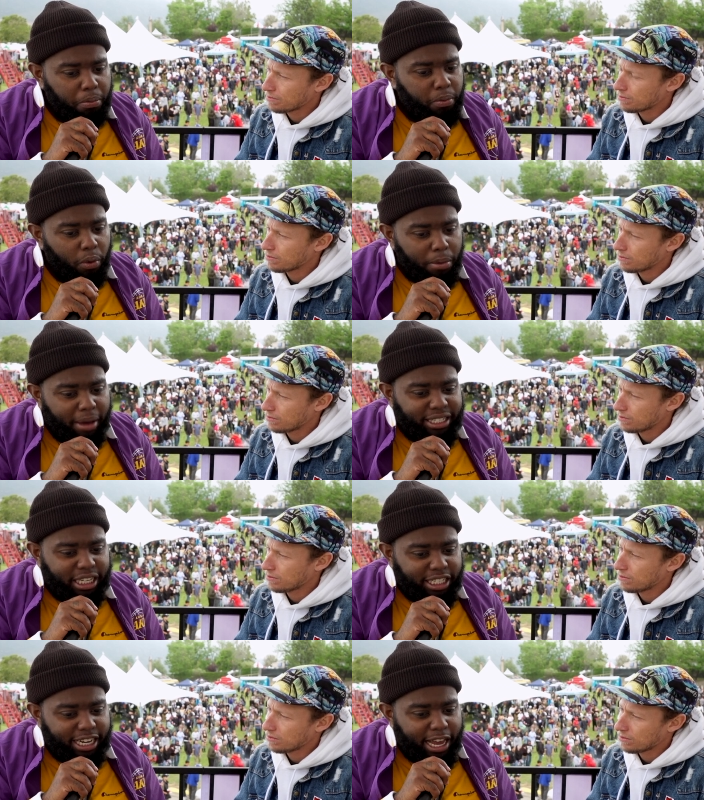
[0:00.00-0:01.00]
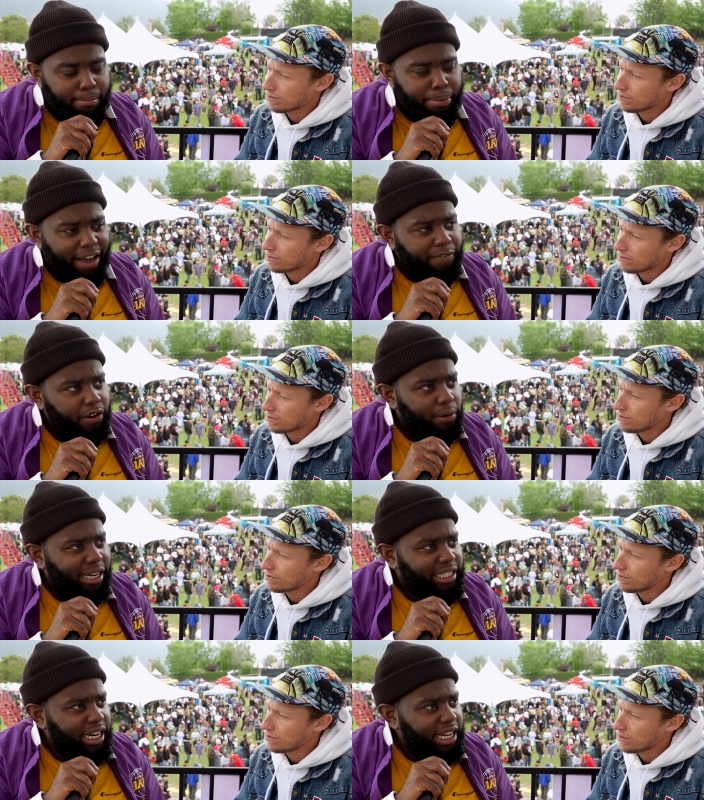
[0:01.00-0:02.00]
Speaker 1: hope we make such an impact for the
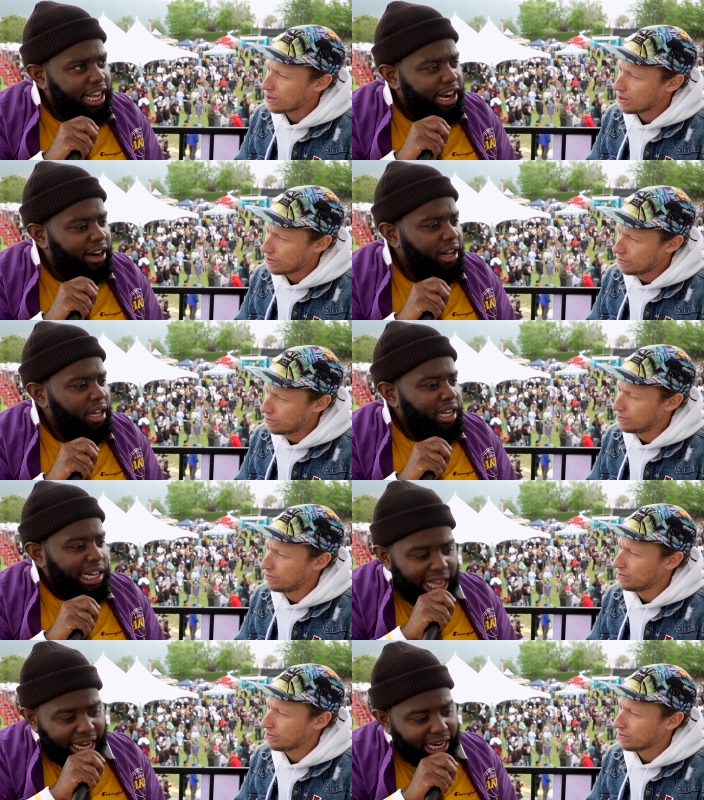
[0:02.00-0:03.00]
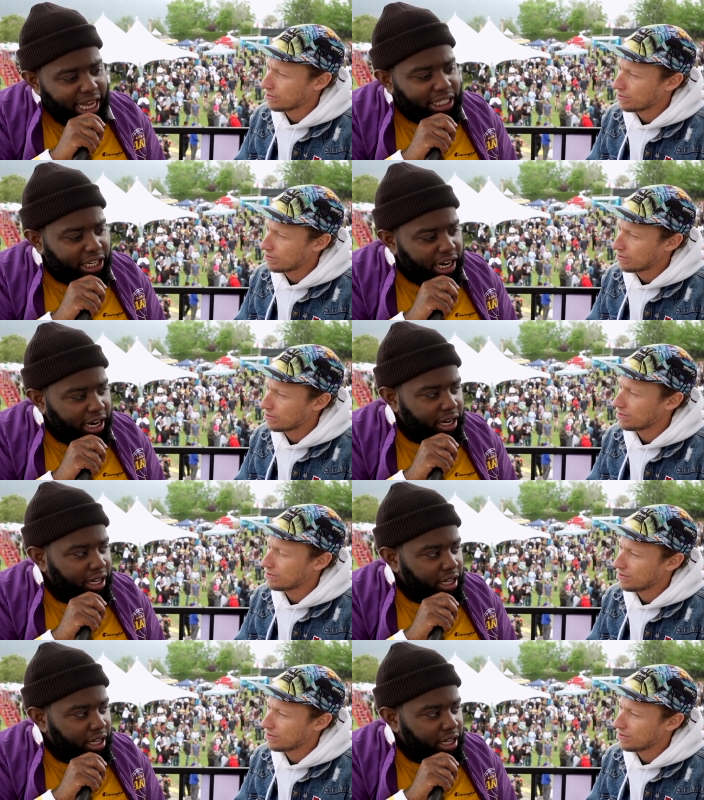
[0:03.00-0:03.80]
rest of the year mm -hmm. that next year